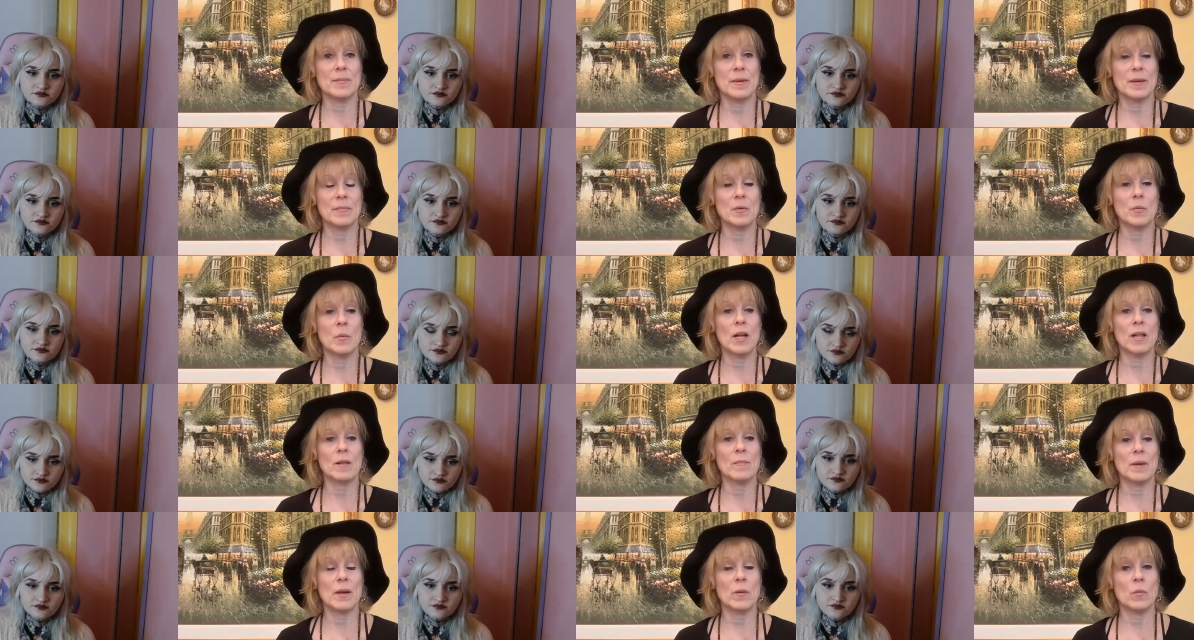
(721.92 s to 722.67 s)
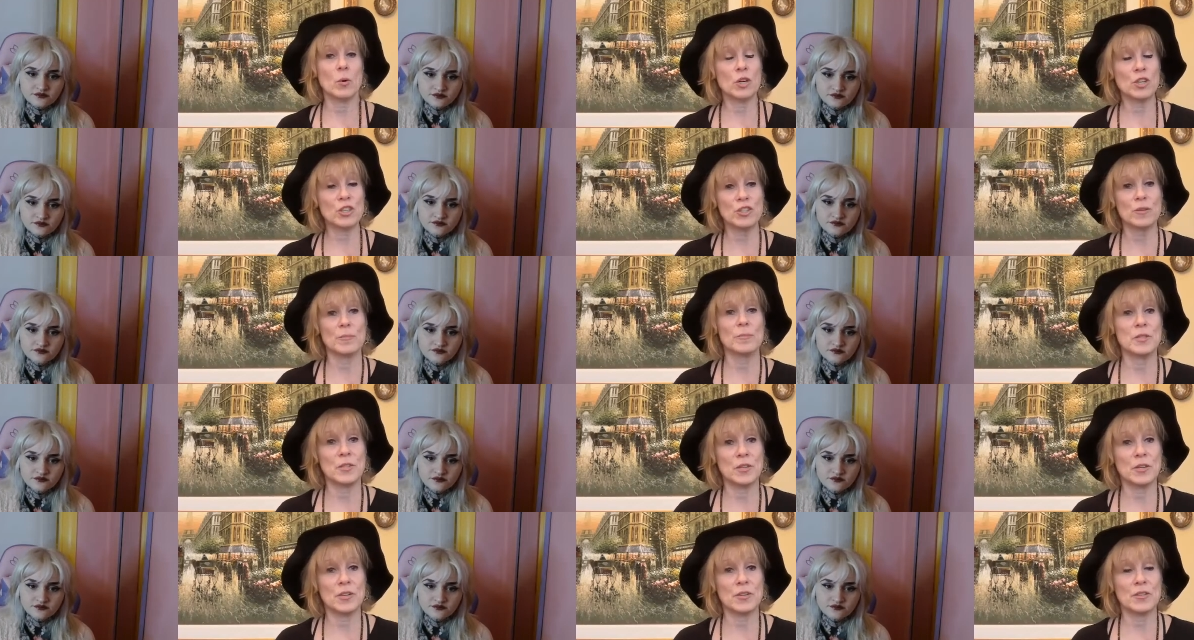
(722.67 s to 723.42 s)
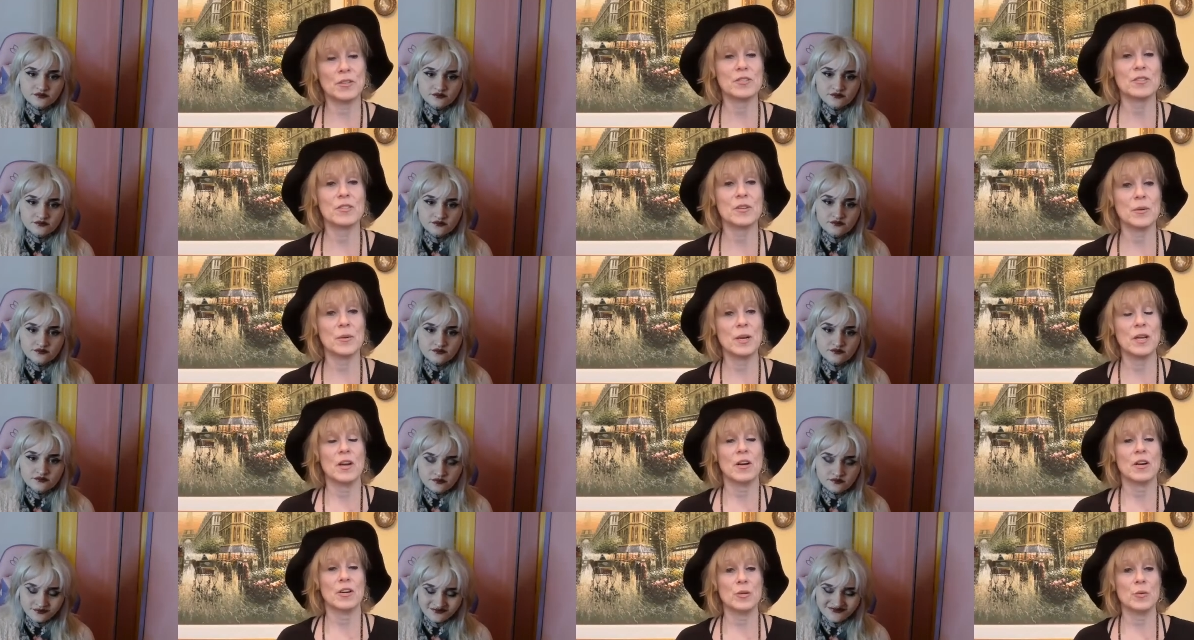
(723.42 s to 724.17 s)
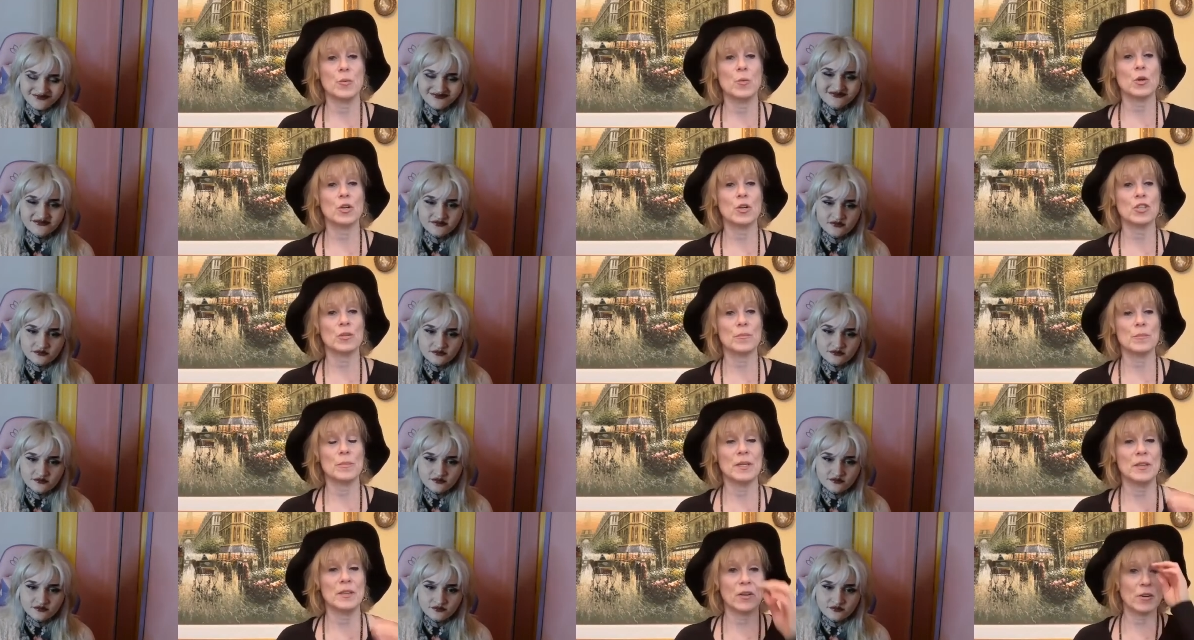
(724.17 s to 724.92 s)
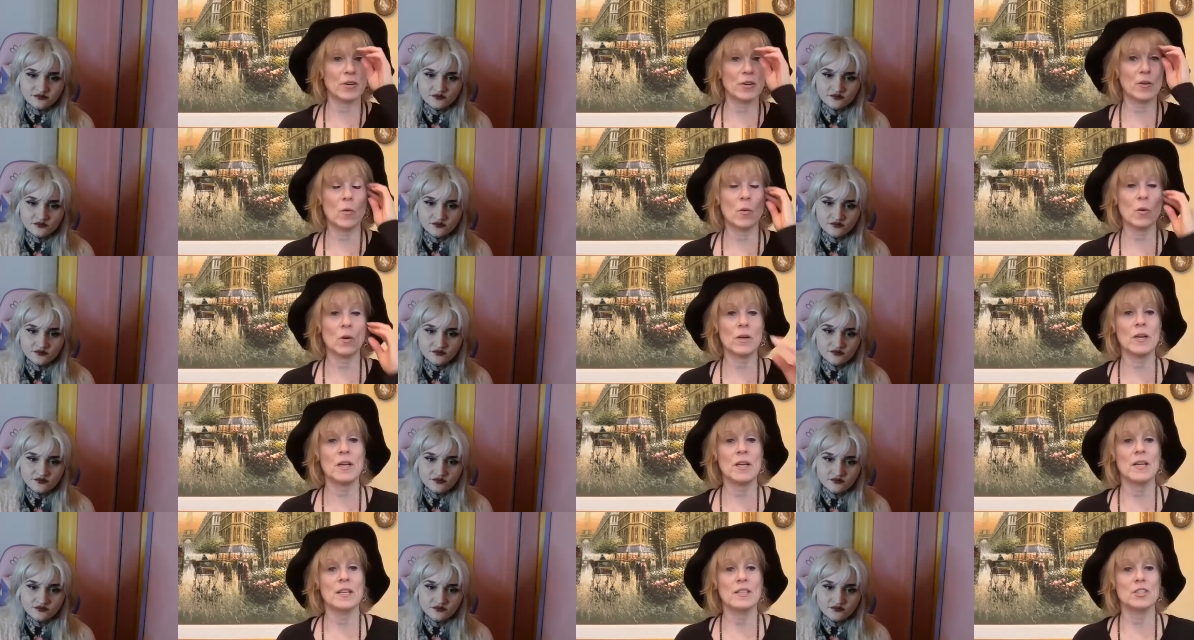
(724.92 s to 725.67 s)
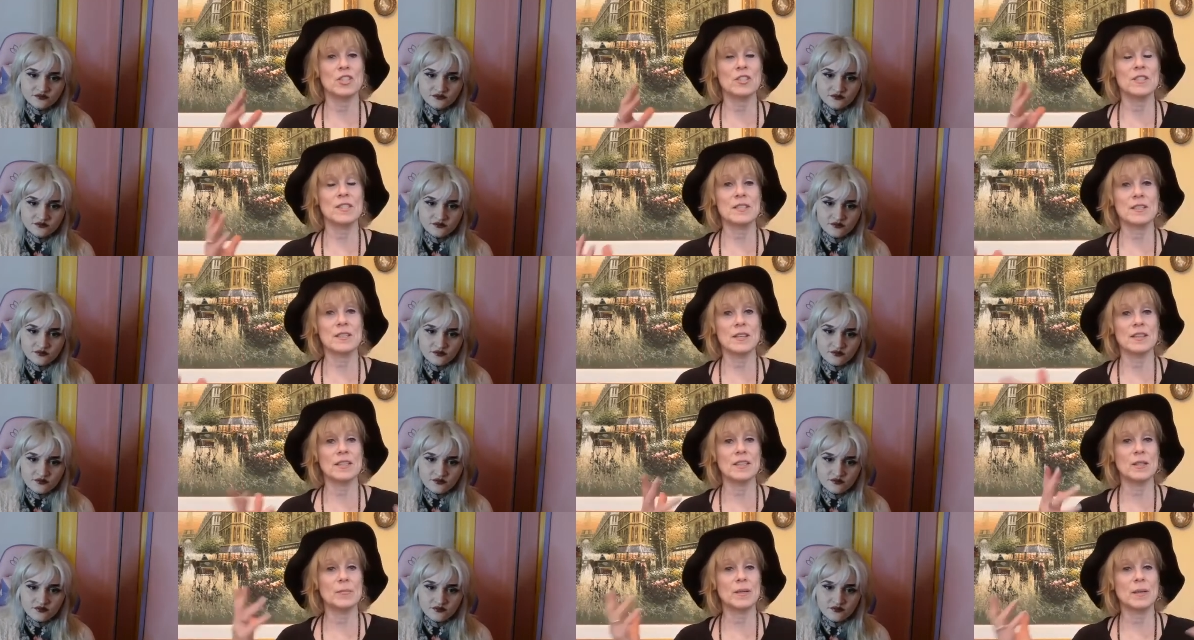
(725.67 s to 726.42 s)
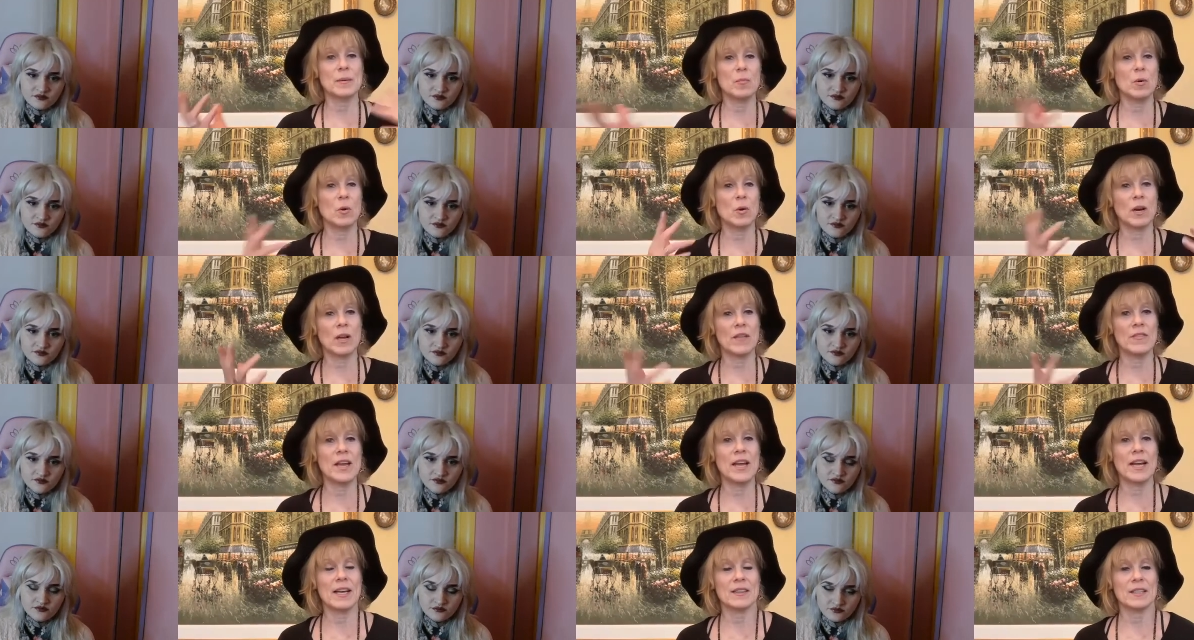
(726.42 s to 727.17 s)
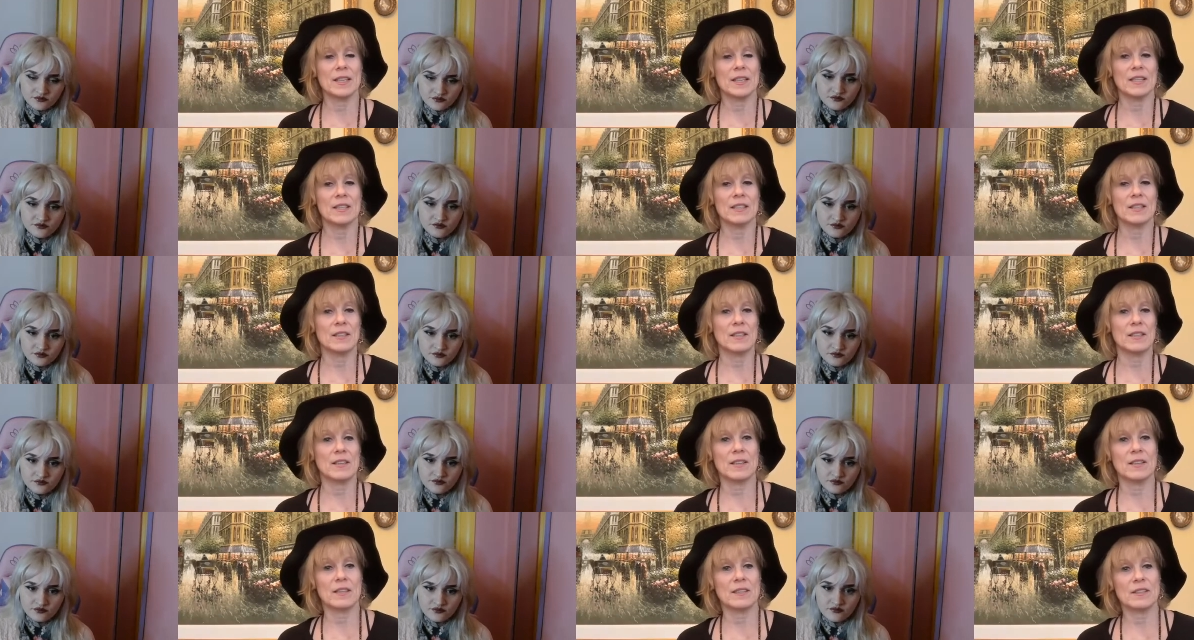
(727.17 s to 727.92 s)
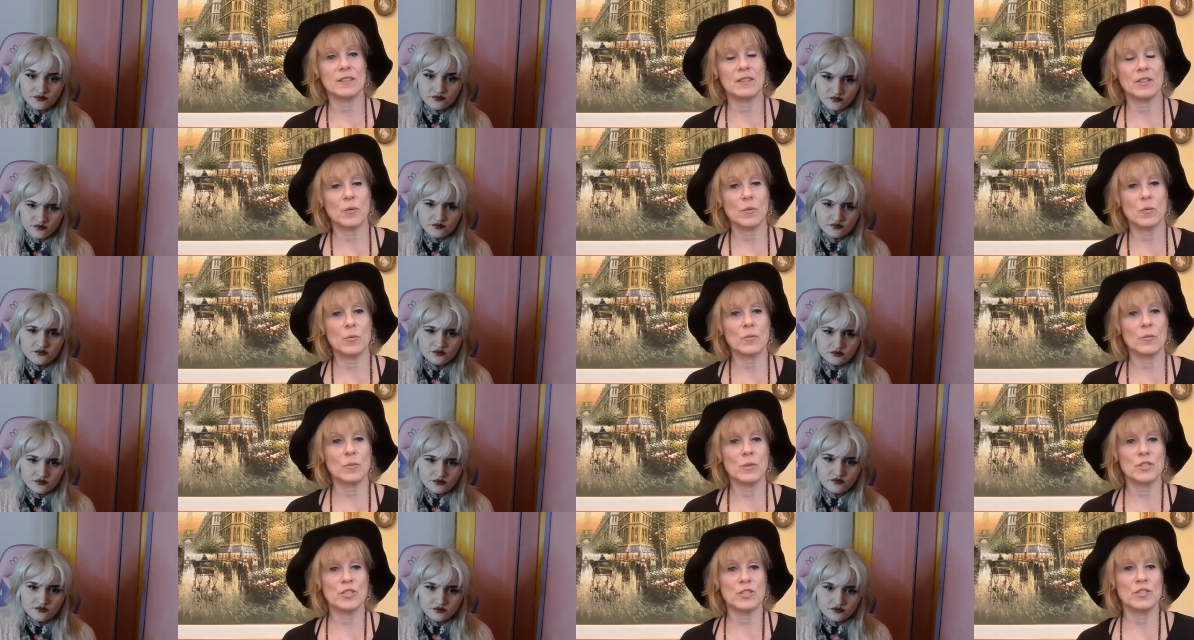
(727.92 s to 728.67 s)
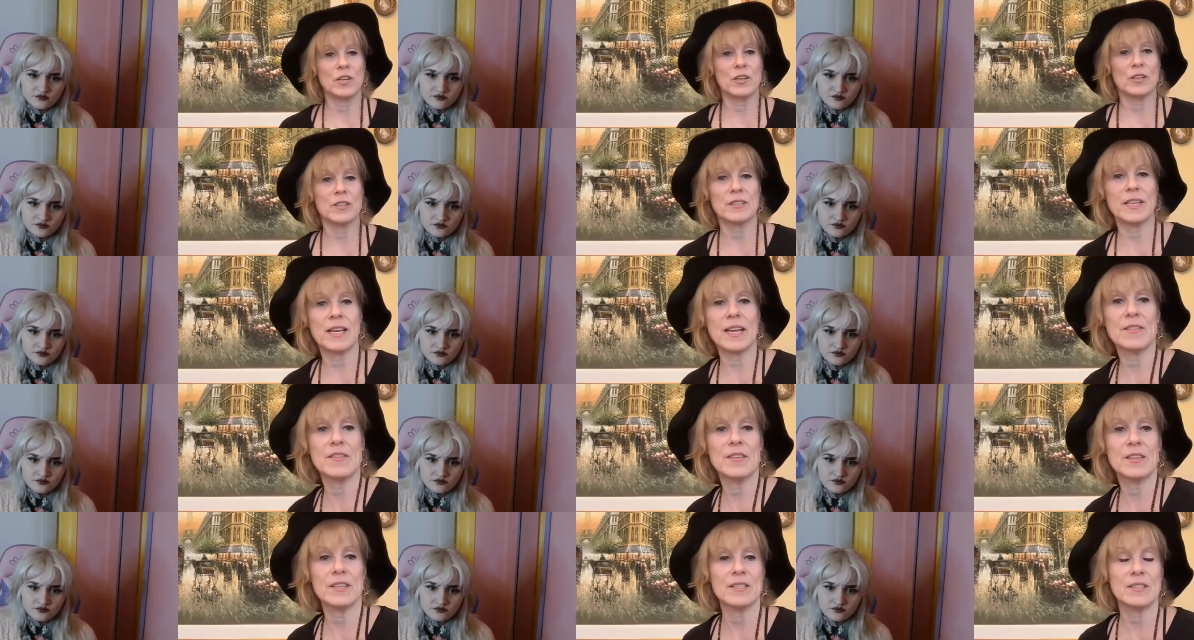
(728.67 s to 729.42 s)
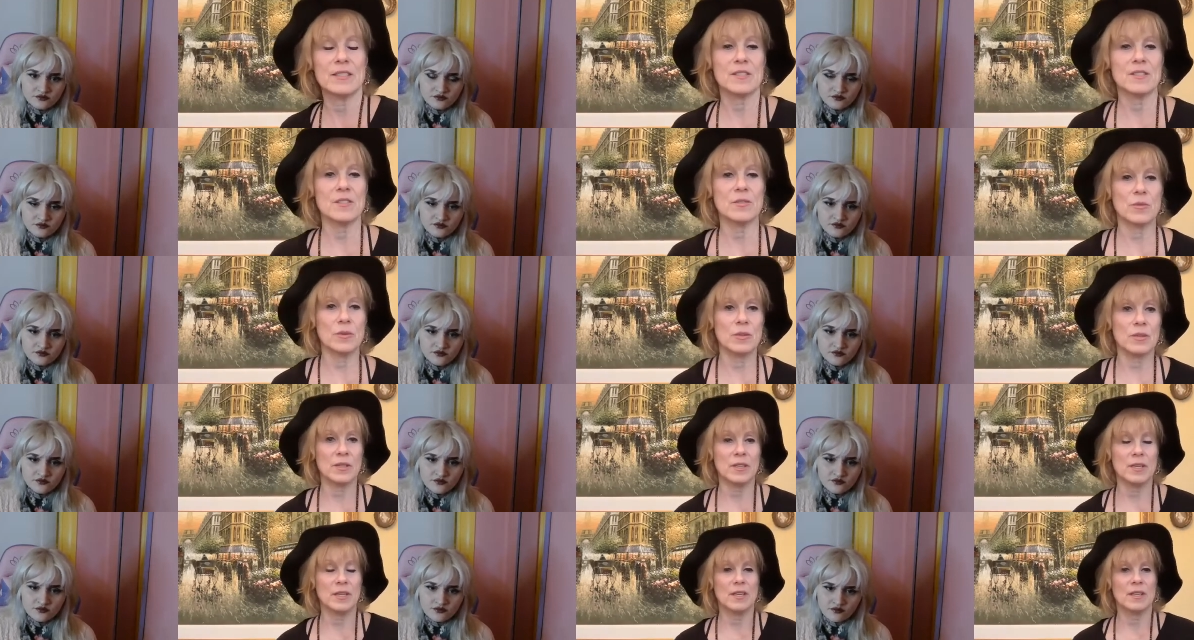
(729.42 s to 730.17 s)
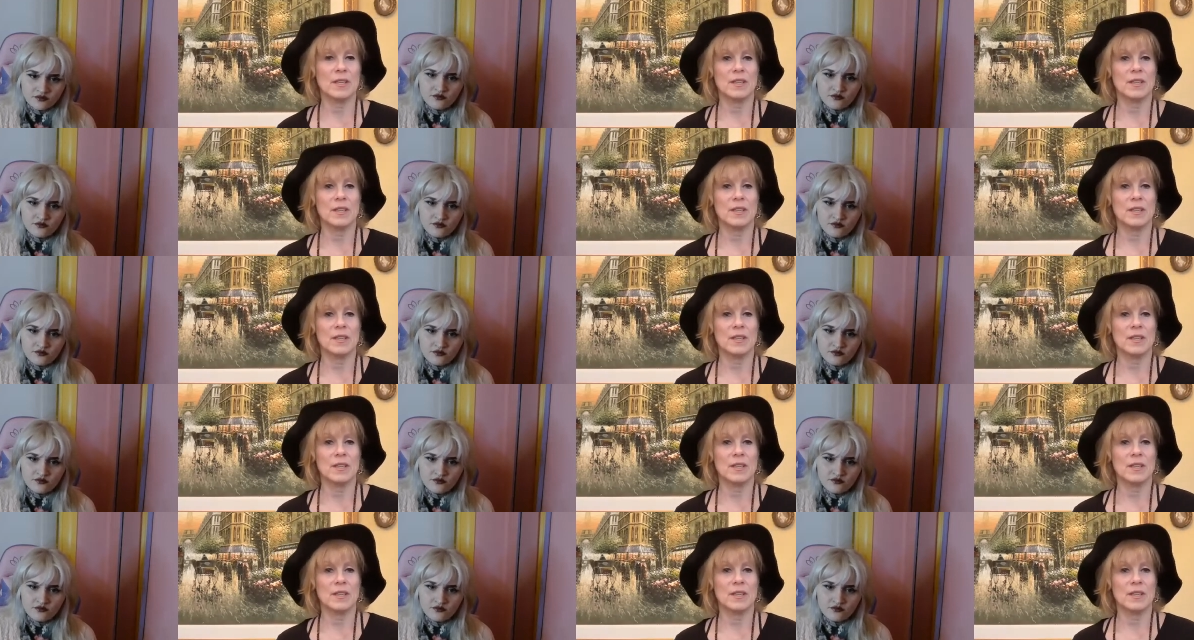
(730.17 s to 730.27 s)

Speaker 1: maybe well my worship to her so are you worshiping her or just a little bit more on that like uh you know witches aren't atheists or